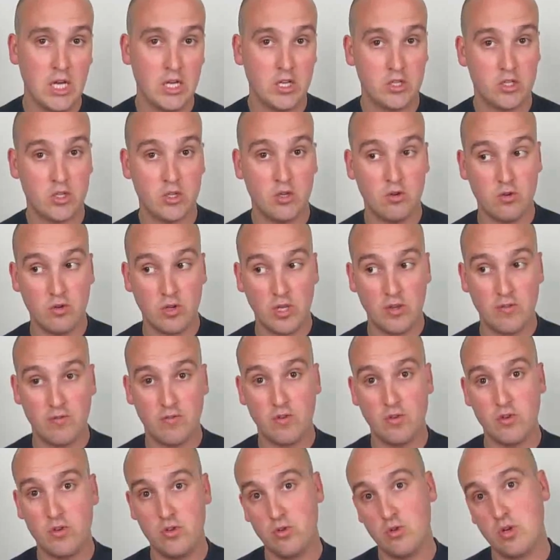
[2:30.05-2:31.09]
So if
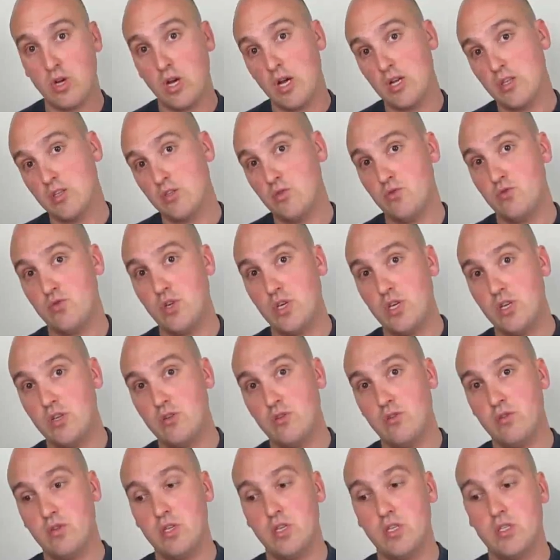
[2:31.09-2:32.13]
you do concentrate
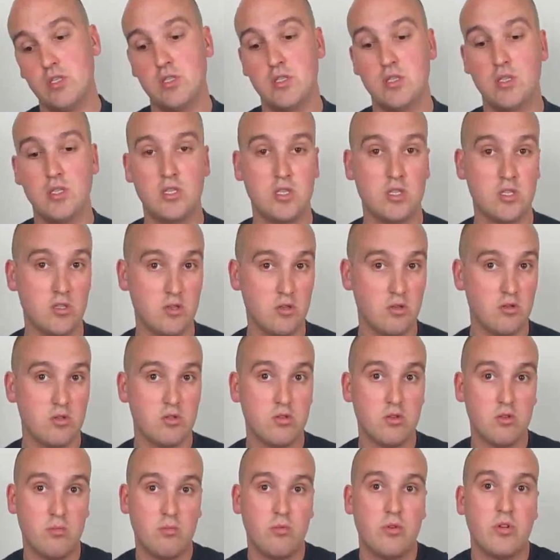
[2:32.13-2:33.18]
on this, this is
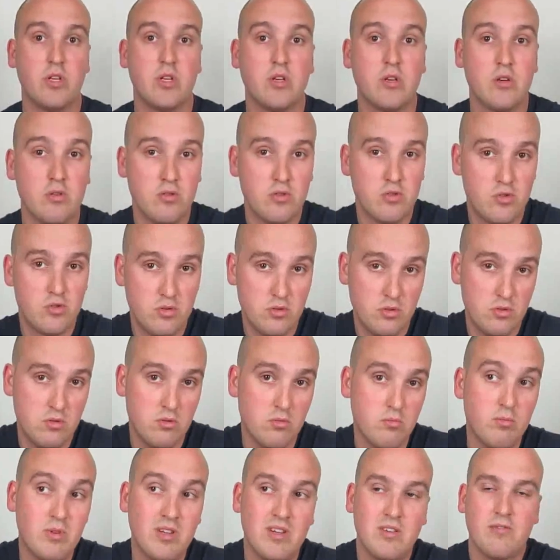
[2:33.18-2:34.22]
also pretty good
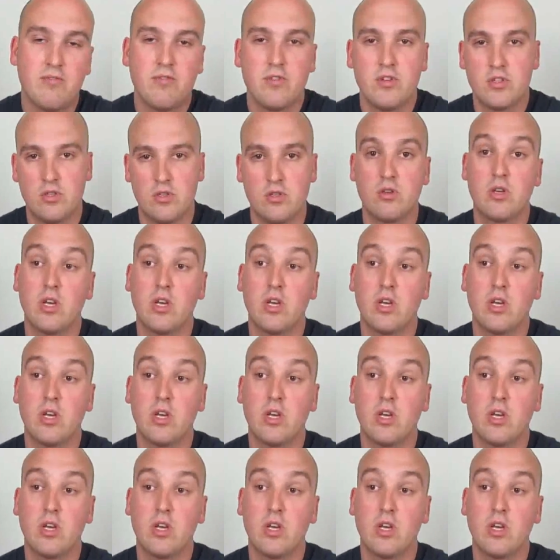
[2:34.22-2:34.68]
beneficial.